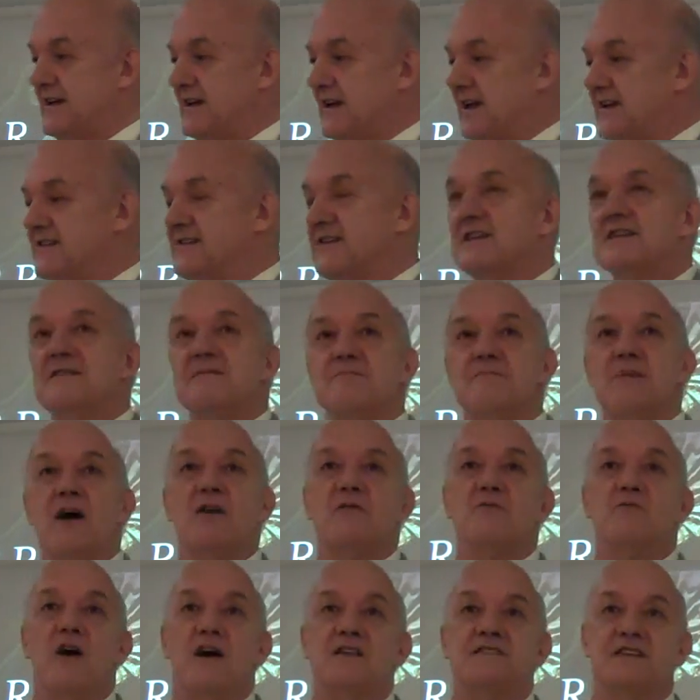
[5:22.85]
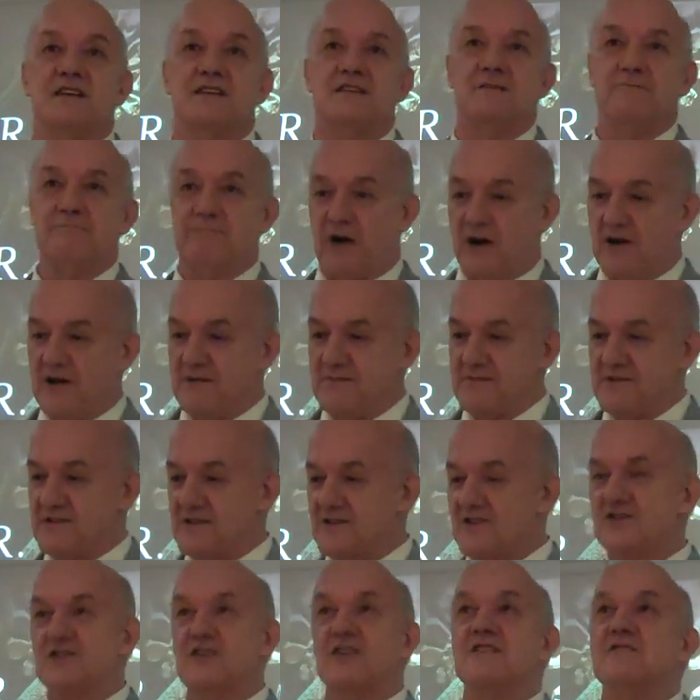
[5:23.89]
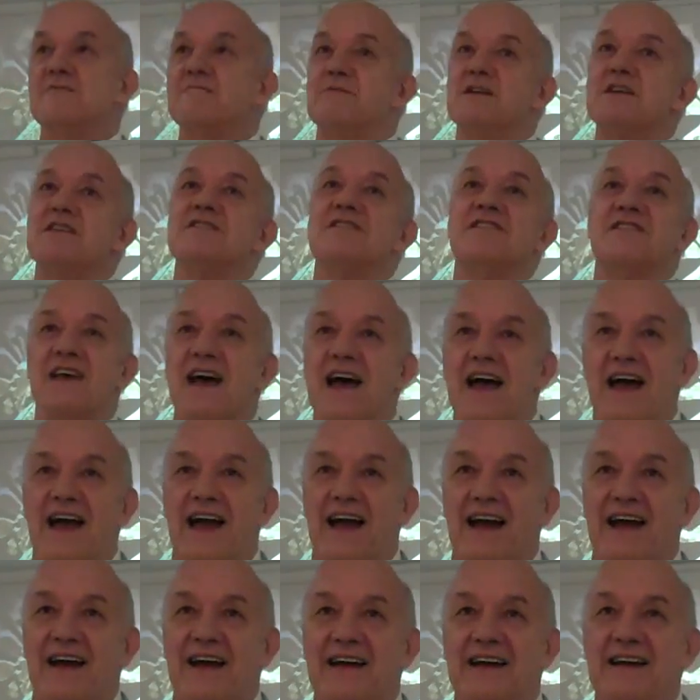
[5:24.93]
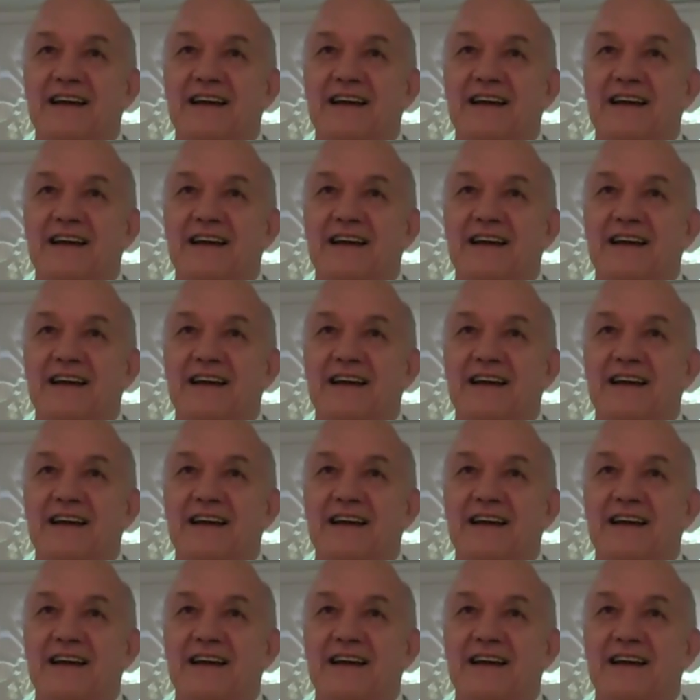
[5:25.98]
He did it by writing the poems that should have been there.